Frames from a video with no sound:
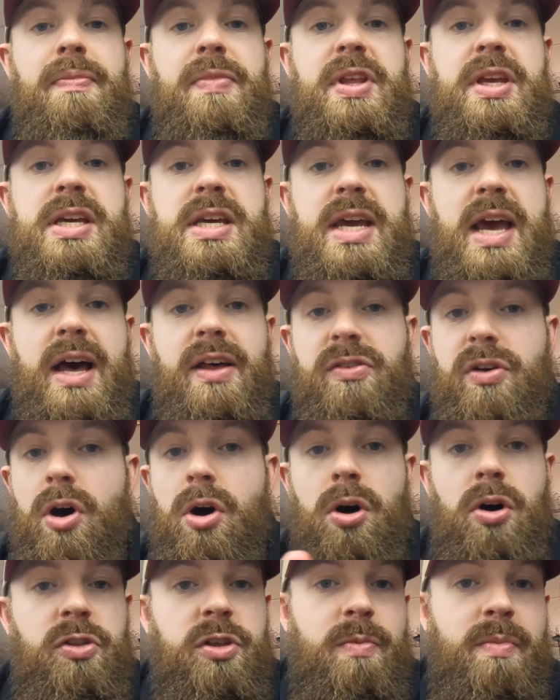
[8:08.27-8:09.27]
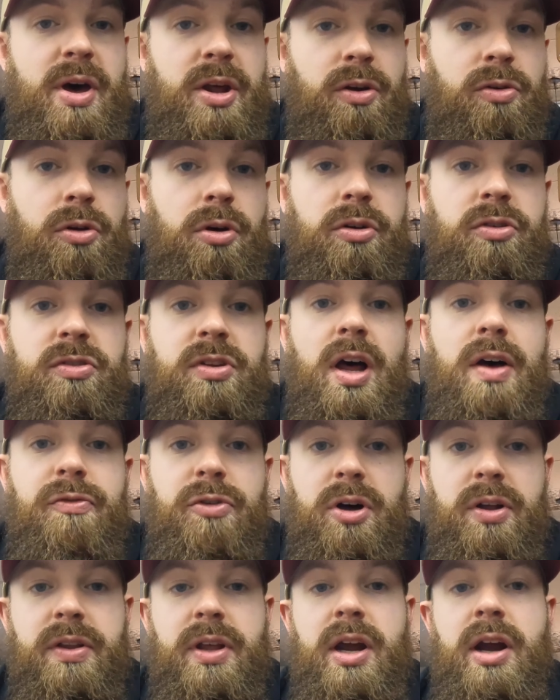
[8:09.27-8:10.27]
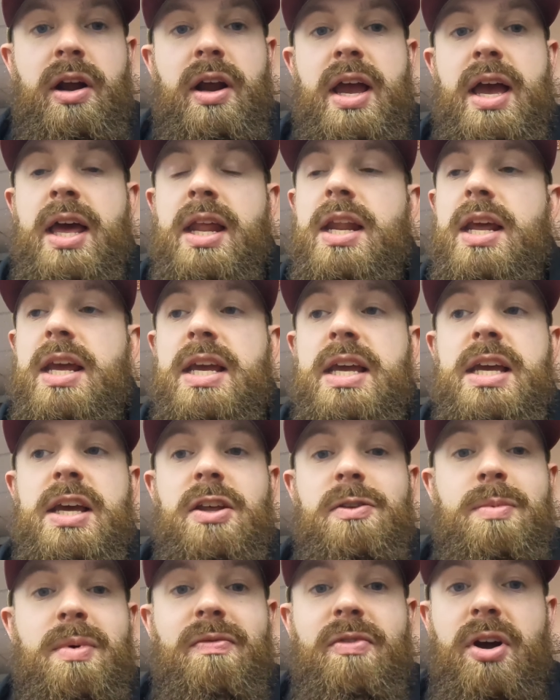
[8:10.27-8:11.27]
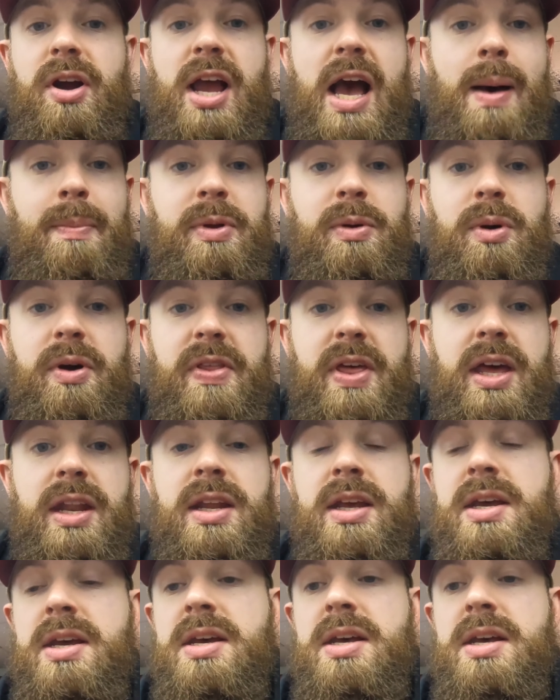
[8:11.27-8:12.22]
he has all the MetalCloak stuff on there, and he has been very happy with it.